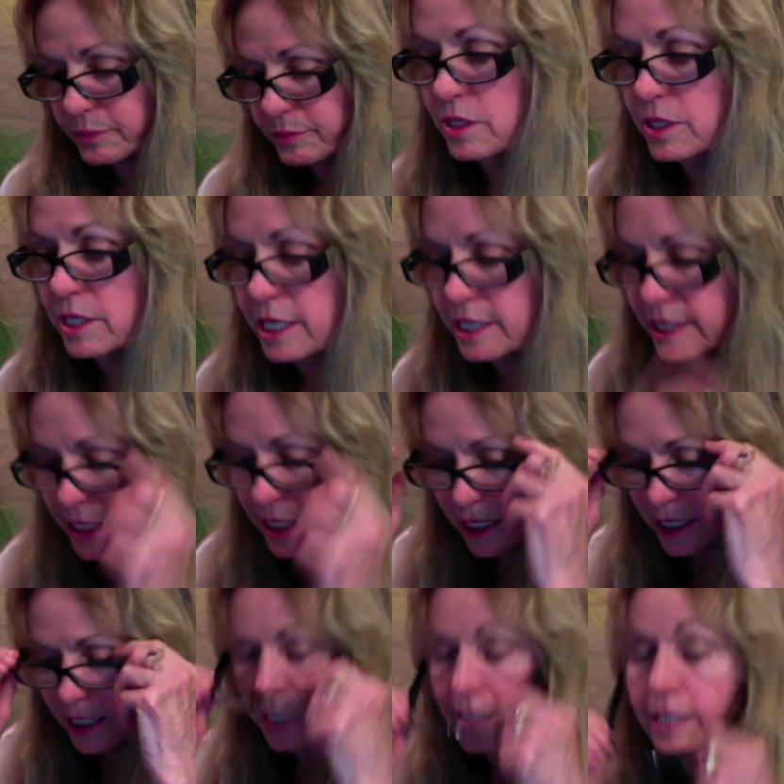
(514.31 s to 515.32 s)
That's
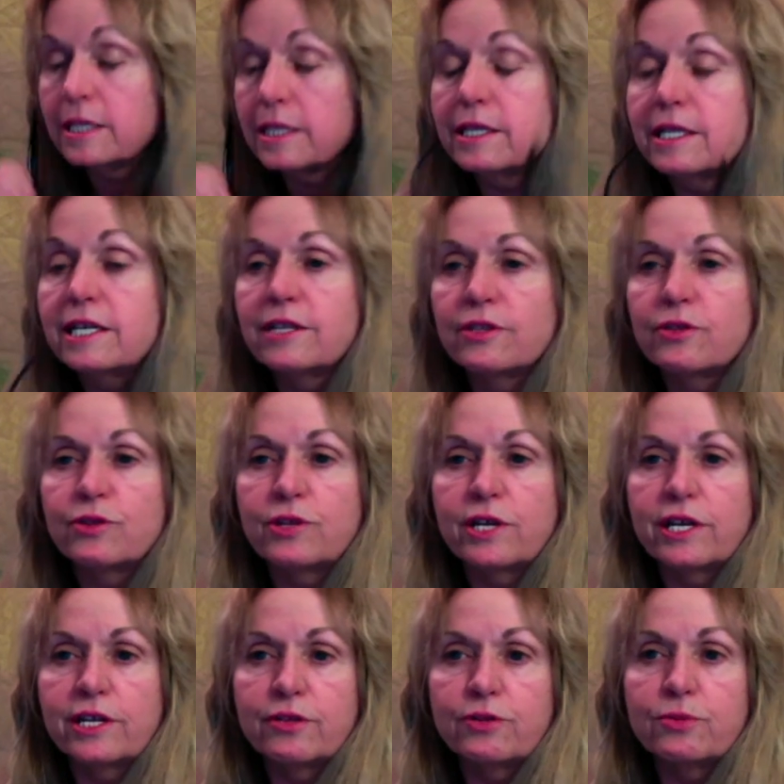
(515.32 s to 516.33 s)
the other
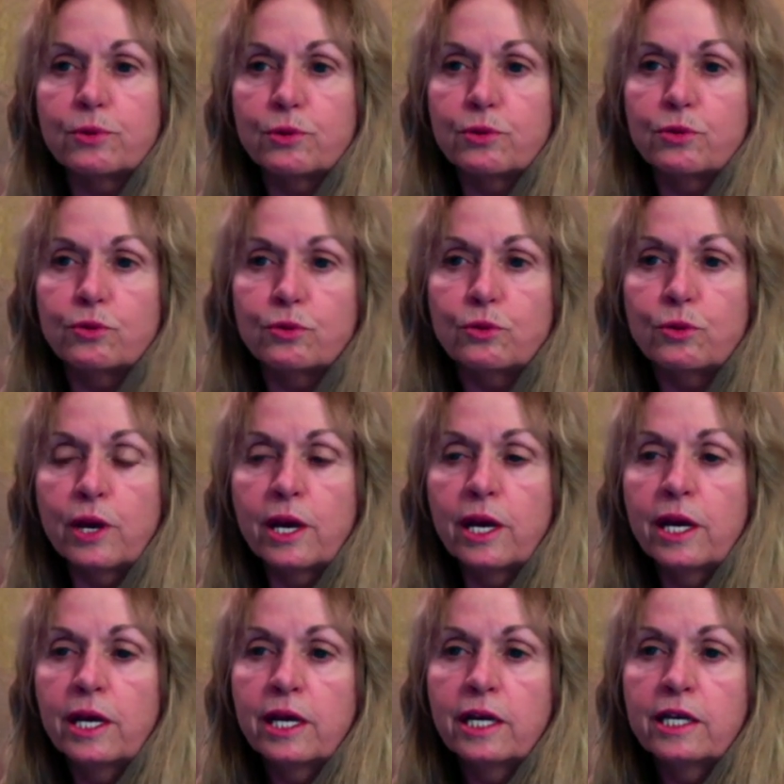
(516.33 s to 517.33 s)
thing. Through
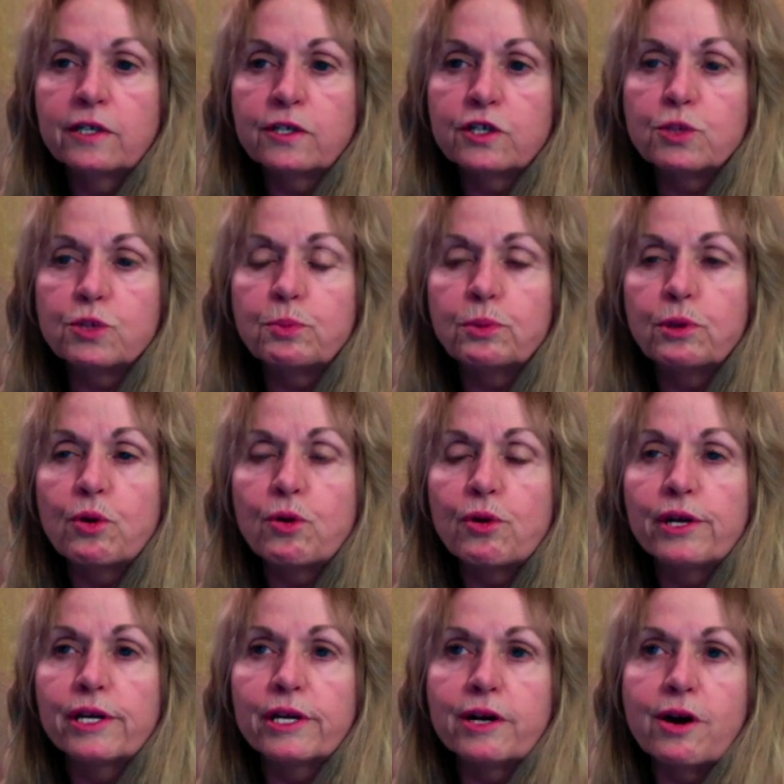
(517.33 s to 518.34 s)

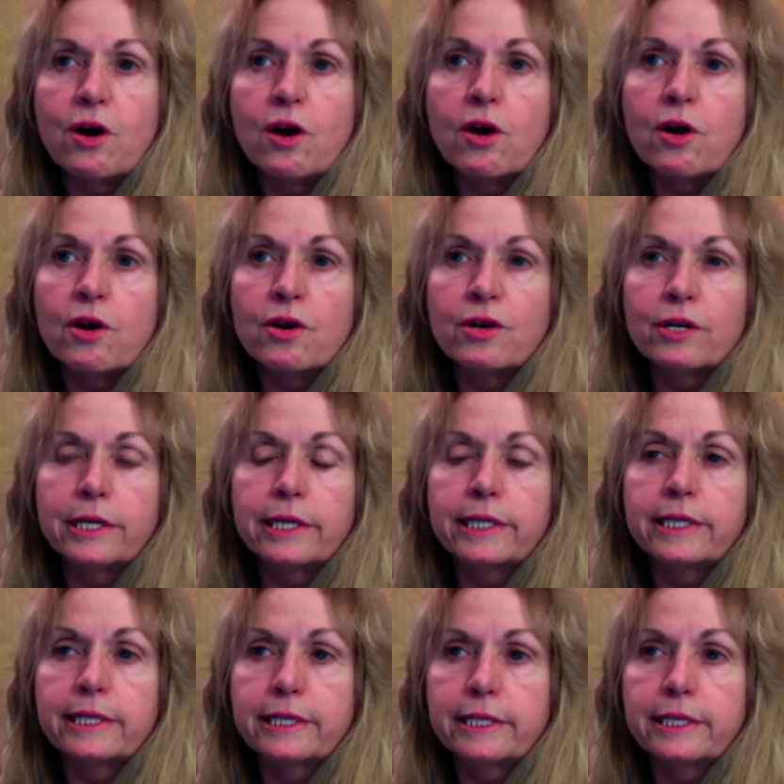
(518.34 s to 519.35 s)
exploring art,
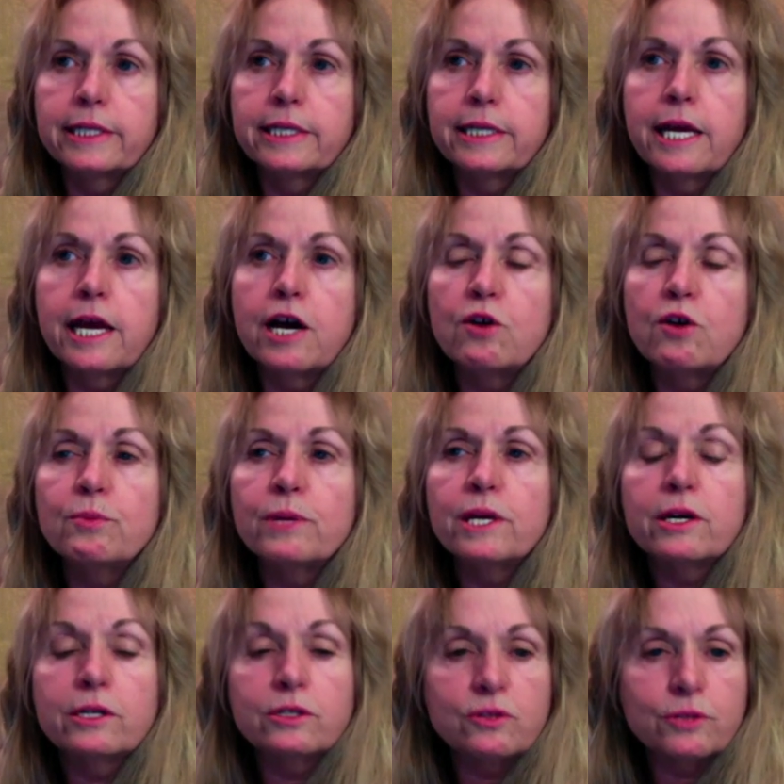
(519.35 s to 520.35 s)
it helped me
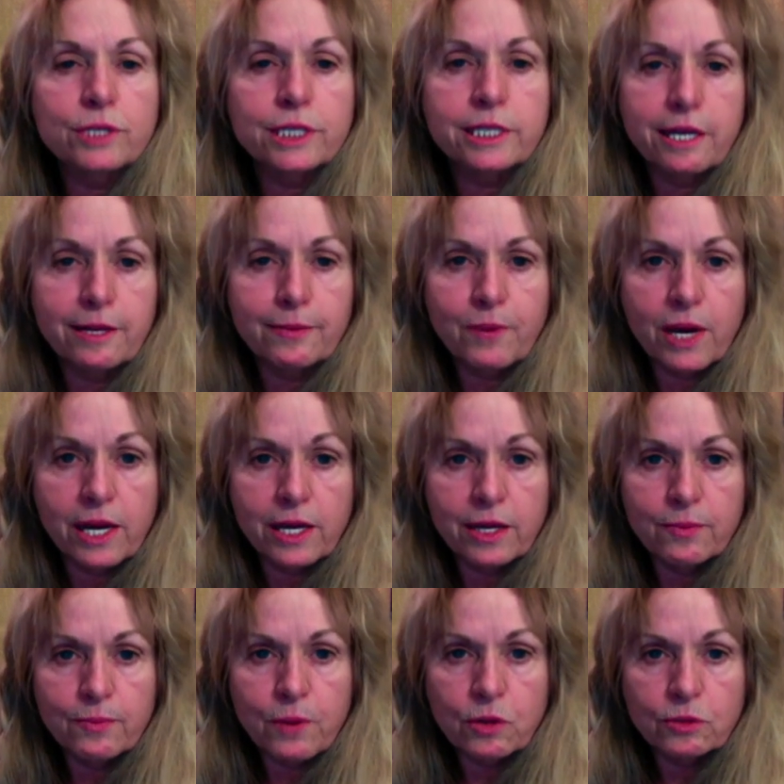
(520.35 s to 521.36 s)
understand my
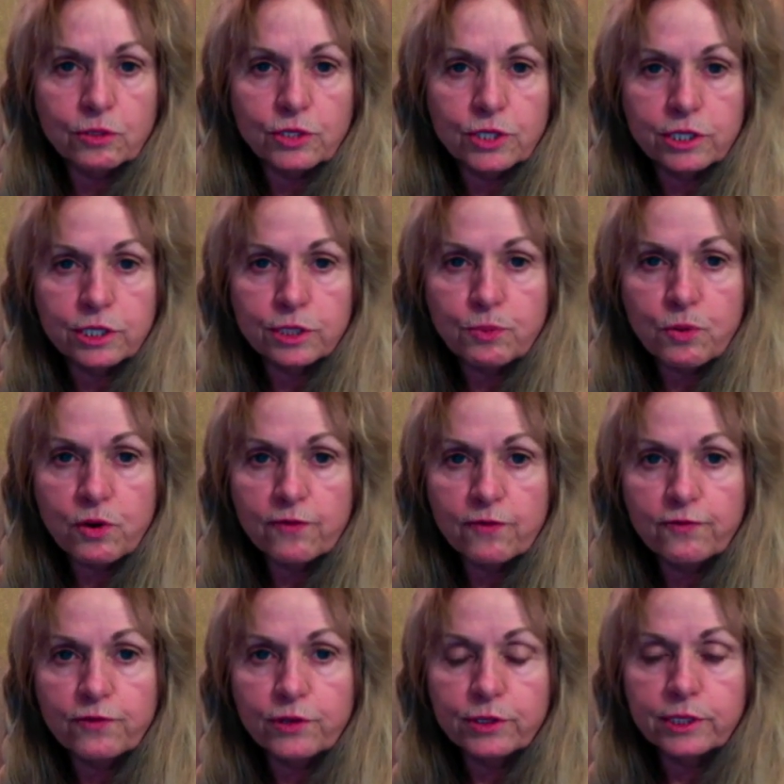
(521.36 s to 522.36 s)
emotions more
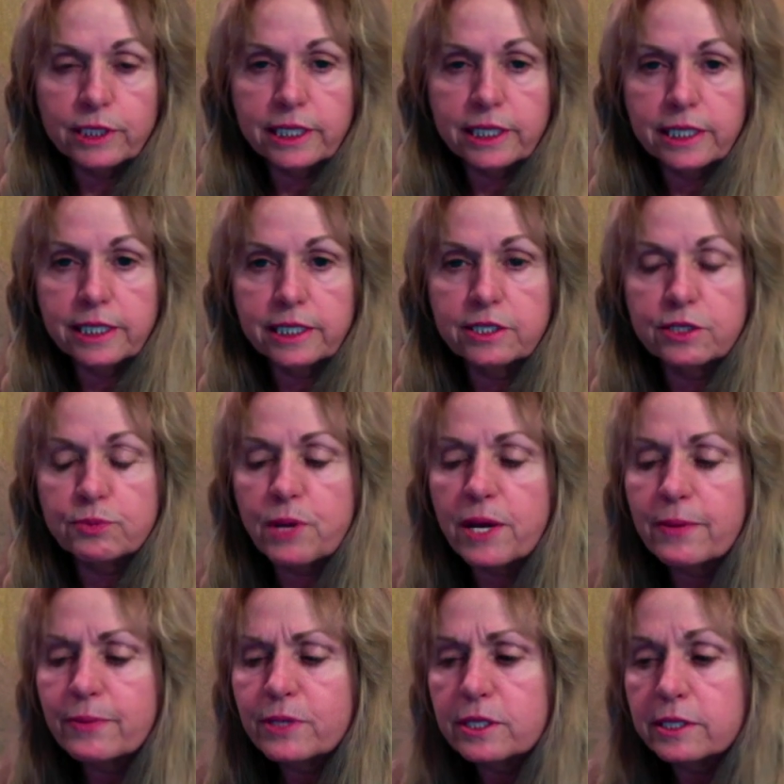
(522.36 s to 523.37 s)
fully, to be
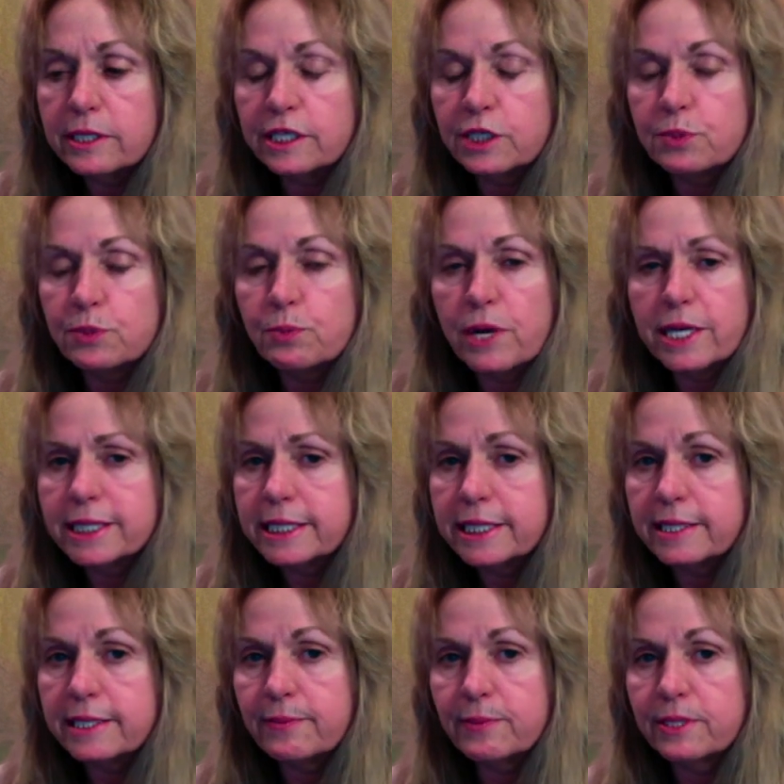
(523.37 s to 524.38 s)
able to express
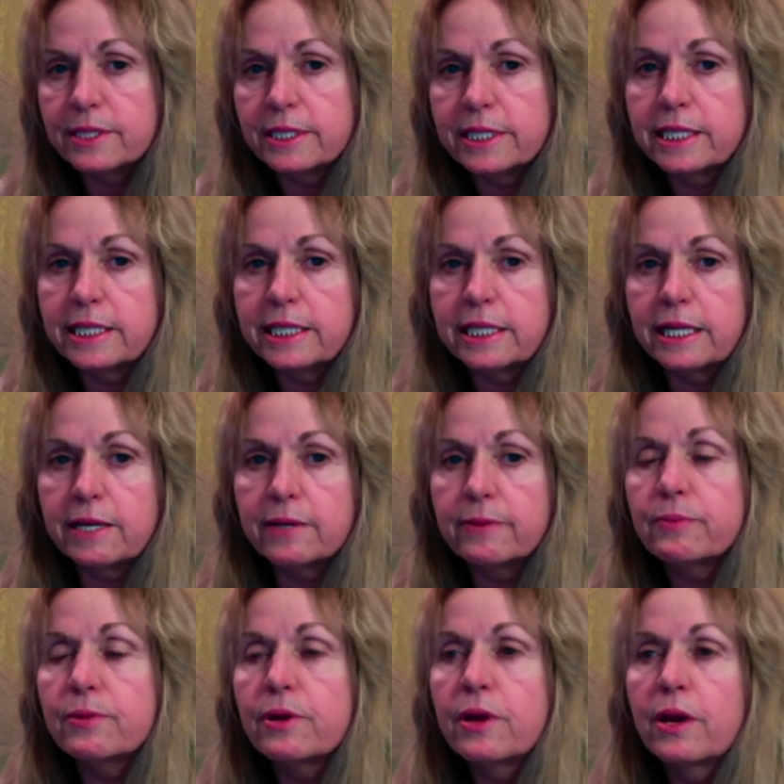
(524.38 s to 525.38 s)
them and see them,